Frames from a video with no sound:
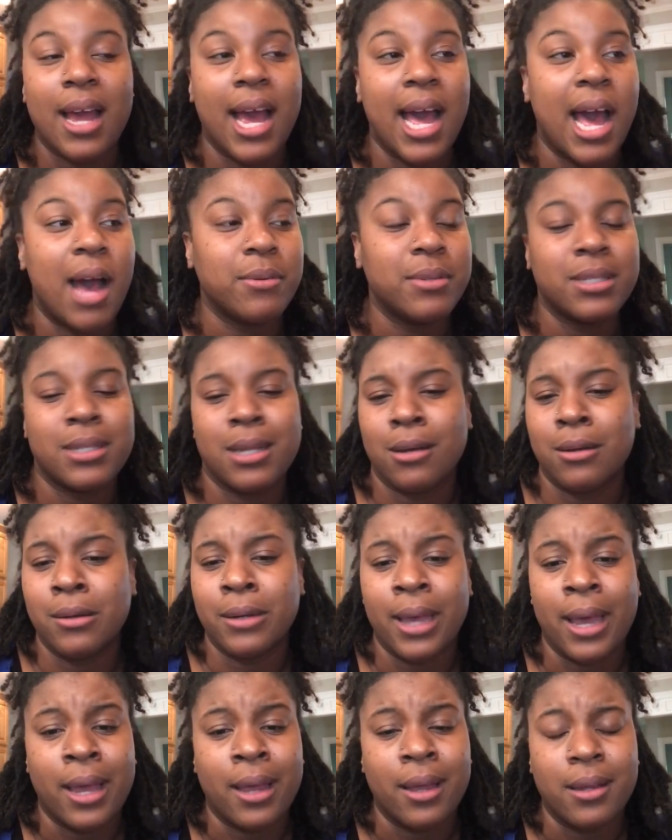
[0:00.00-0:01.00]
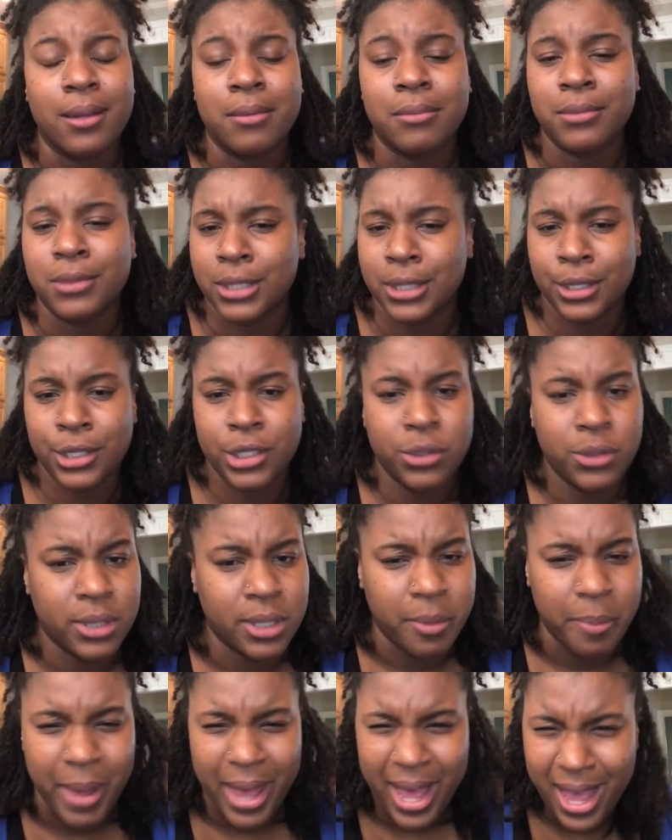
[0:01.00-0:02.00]
I was like, okay, just
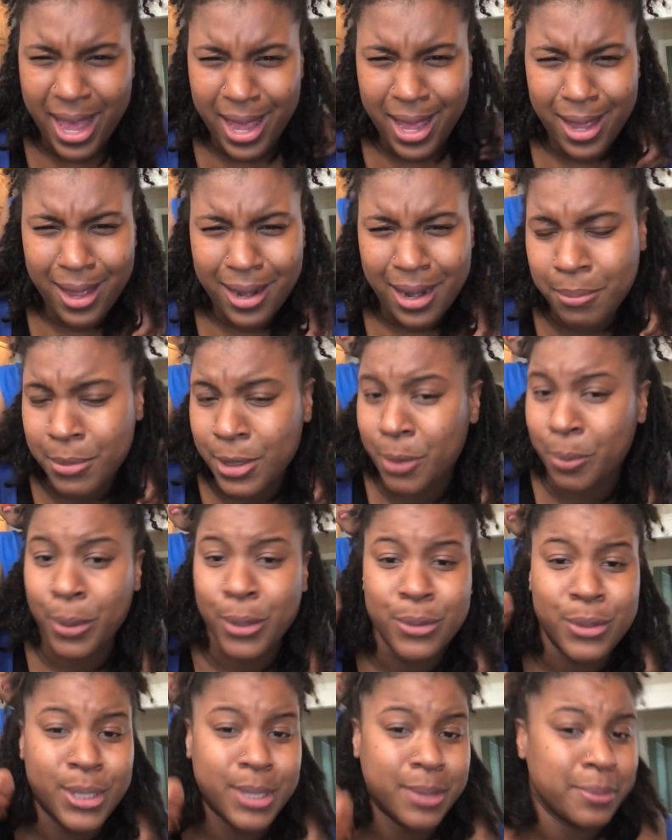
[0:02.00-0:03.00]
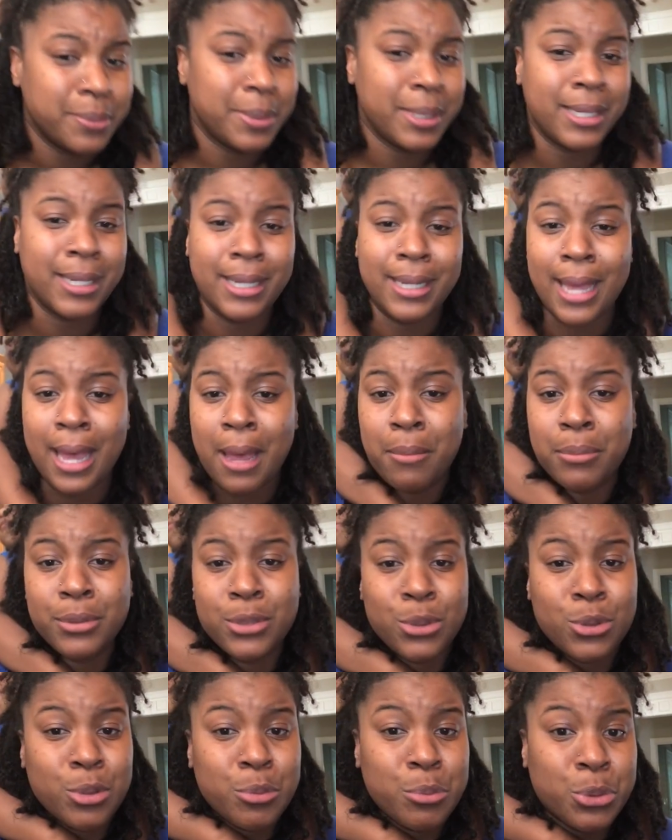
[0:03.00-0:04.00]
using a pad, I'm supposed to be able
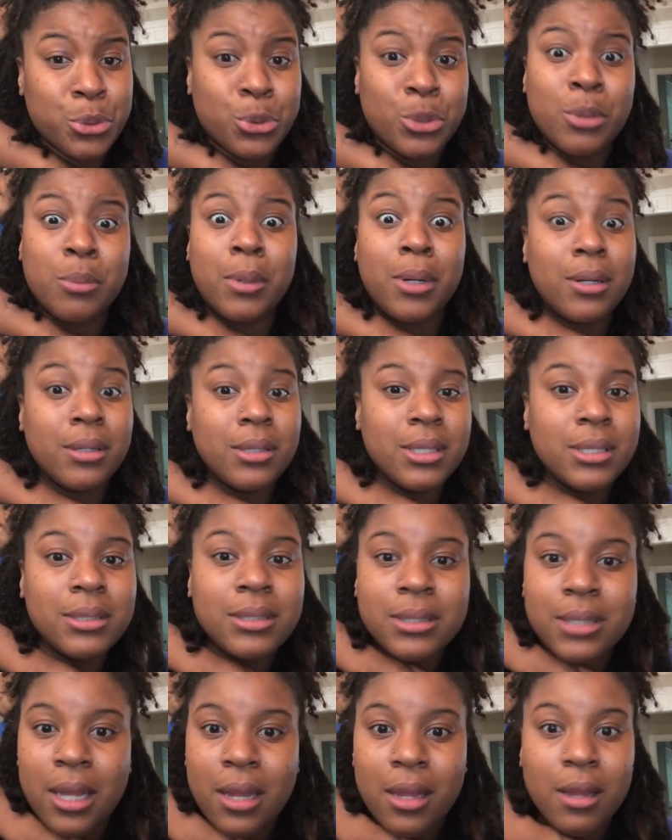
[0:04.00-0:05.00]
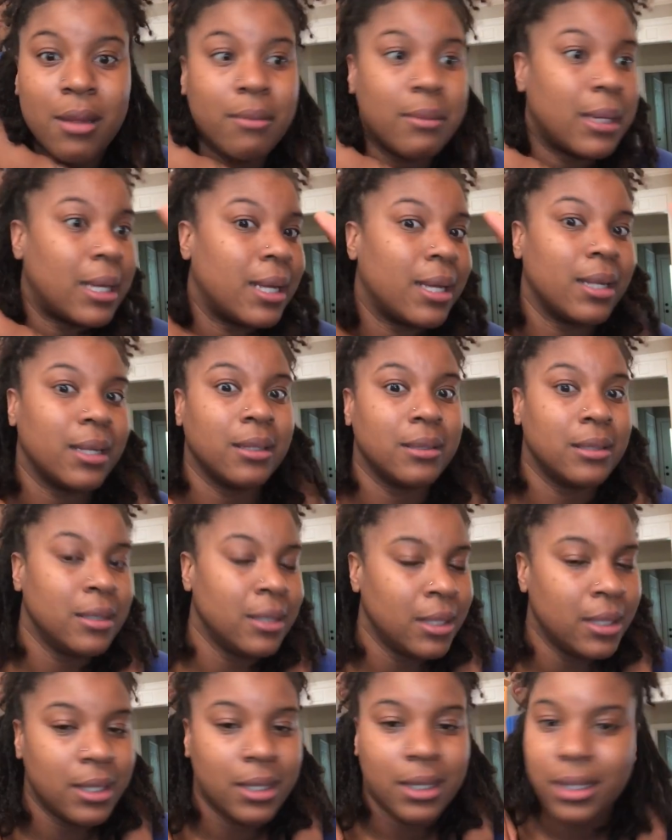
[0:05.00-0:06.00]
to absorb all this stuff? Like,
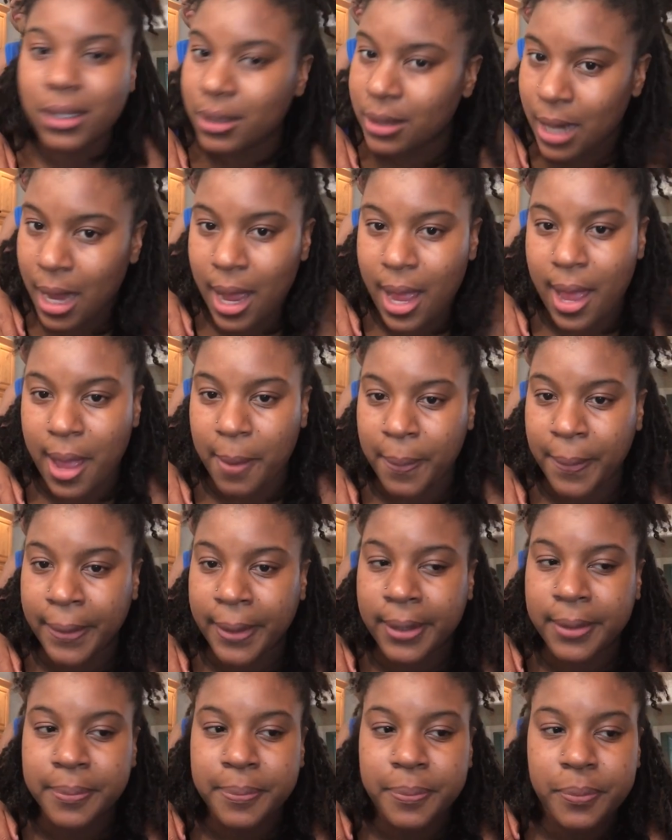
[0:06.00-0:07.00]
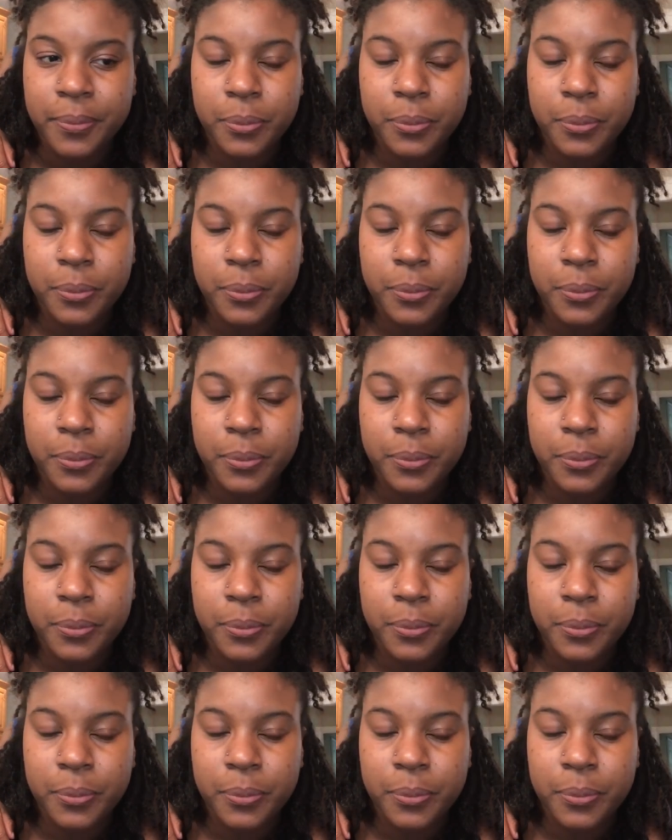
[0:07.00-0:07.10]
not happening.